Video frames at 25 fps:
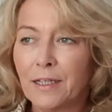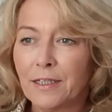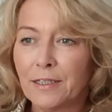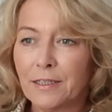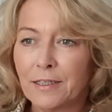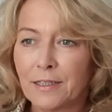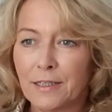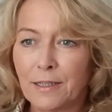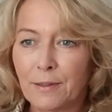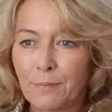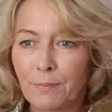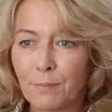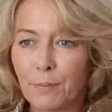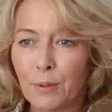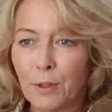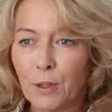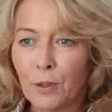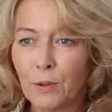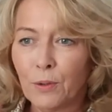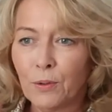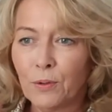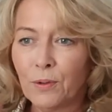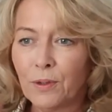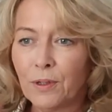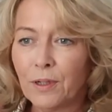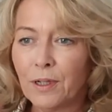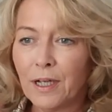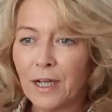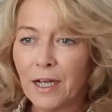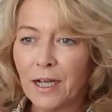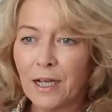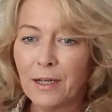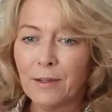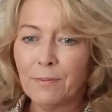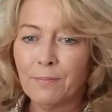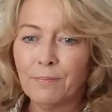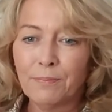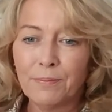Simple.
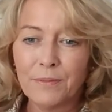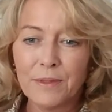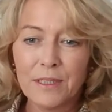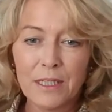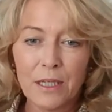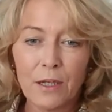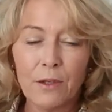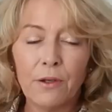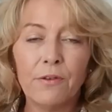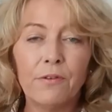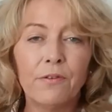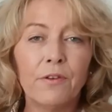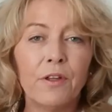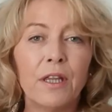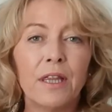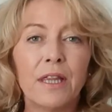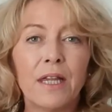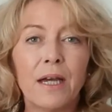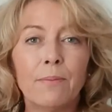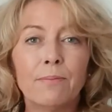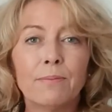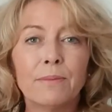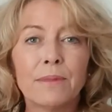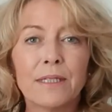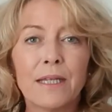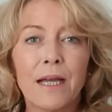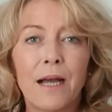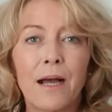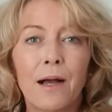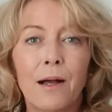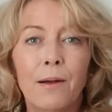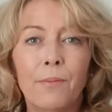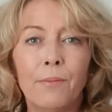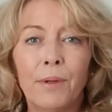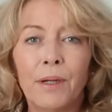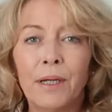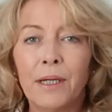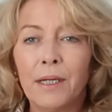So if you thumbs
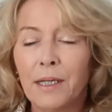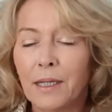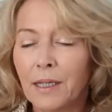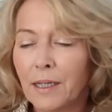up,